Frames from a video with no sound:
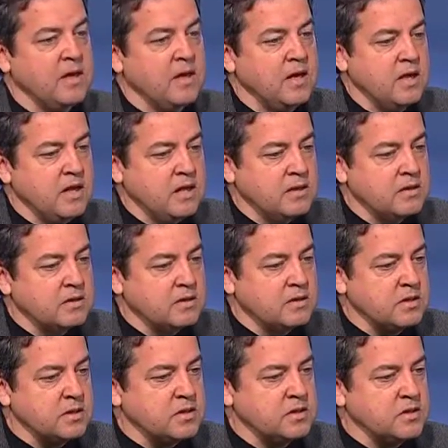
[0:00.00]
And
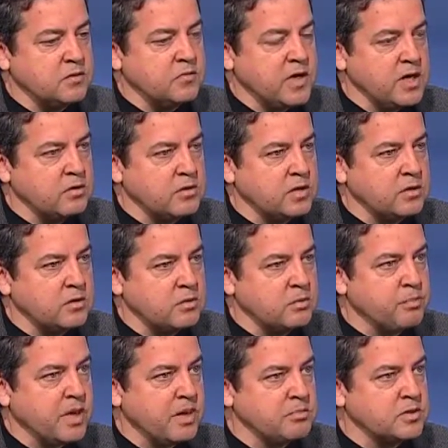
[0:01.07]
she found that her
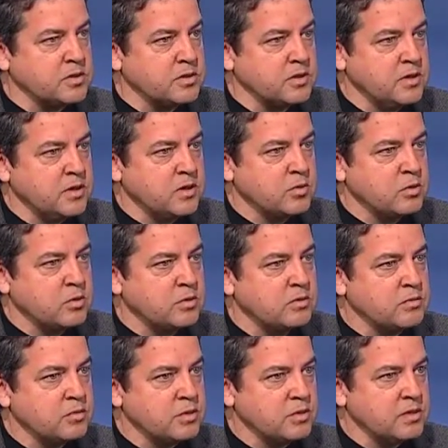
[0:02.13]
pups were,
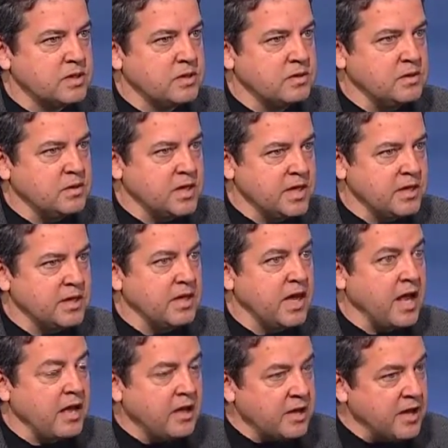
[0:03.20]
were getting
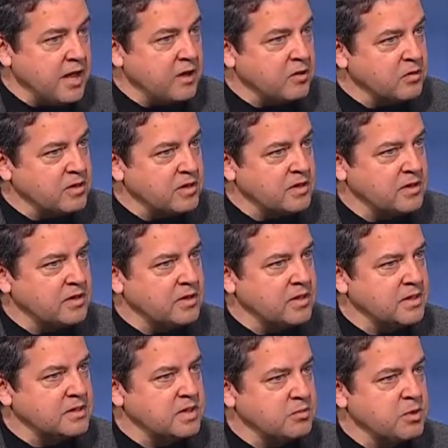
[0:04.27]
unhealthy,
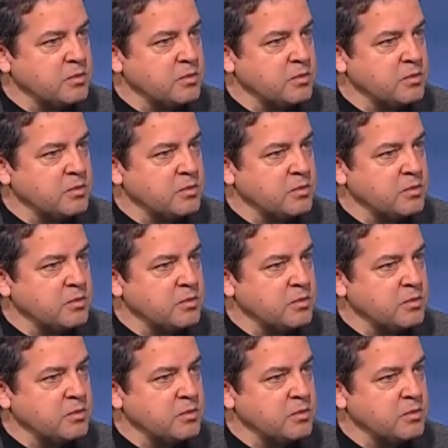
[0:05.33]
and some of